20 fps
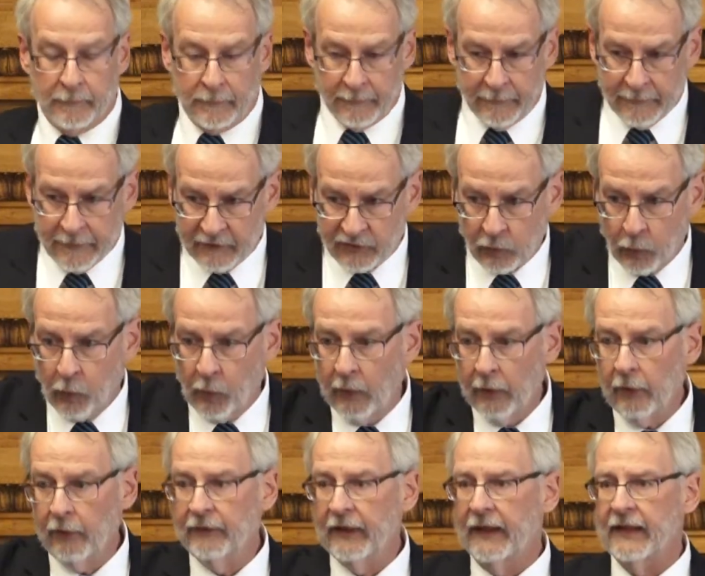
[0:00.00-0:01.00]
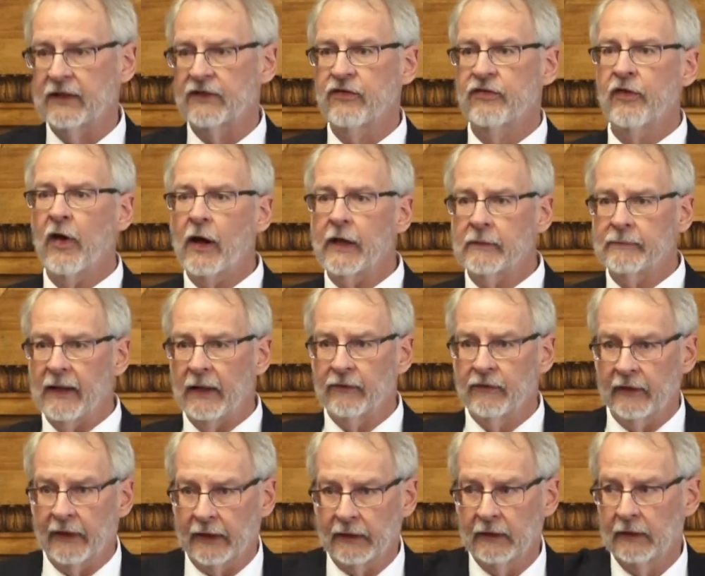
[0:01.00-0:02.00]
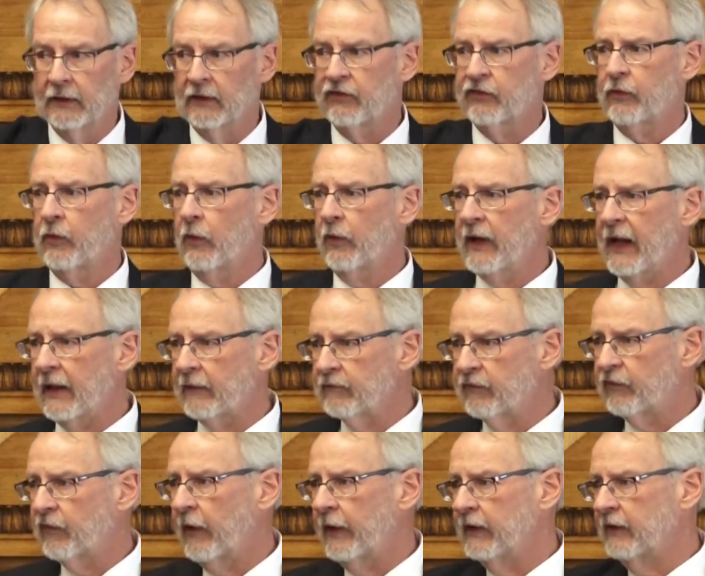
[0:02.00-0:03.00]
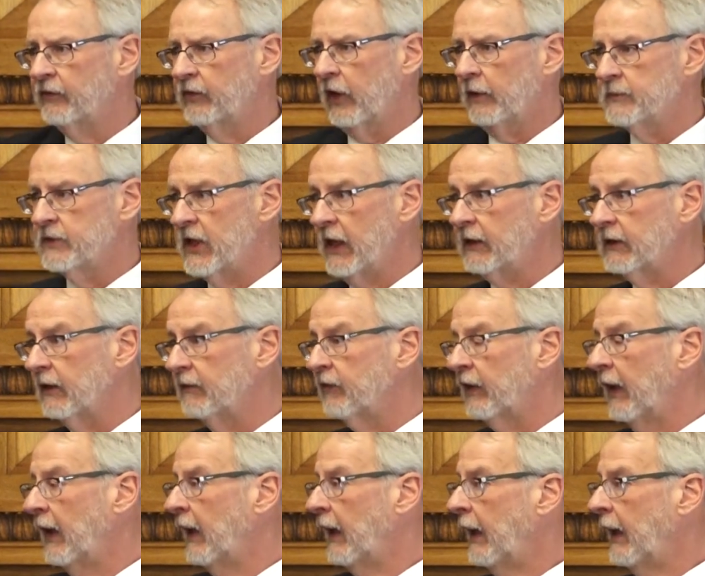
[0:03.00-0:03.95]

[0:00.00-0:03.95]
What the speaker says: This world that gets thought about then gets thrown out in front as objective,